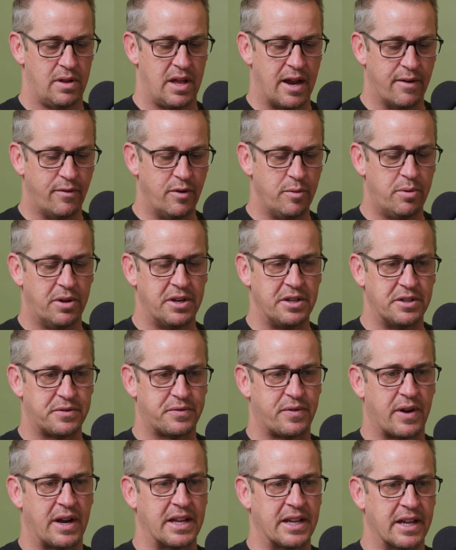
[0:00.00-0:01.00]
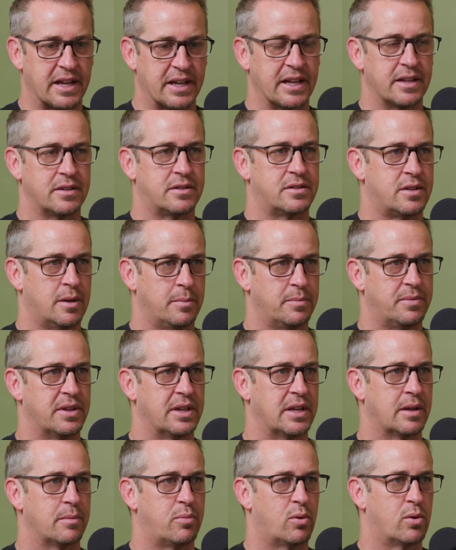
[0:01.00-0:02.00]
everybody's fighting against
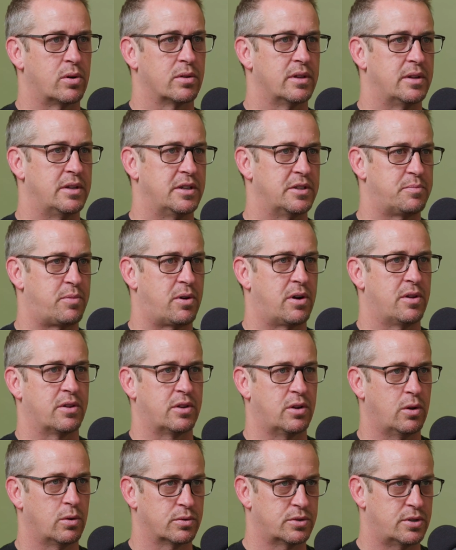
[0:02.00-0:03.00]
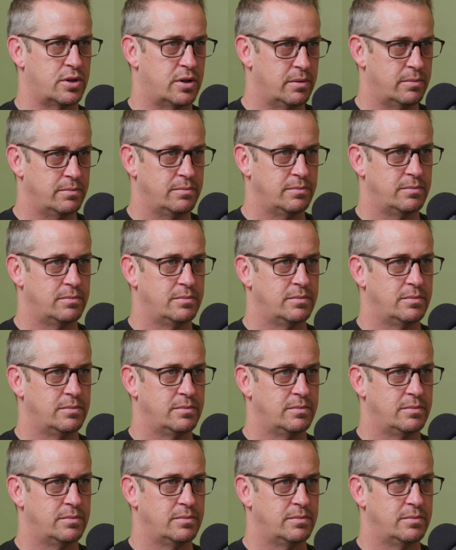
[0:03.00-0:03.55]
something in Portland. It's part of the culture.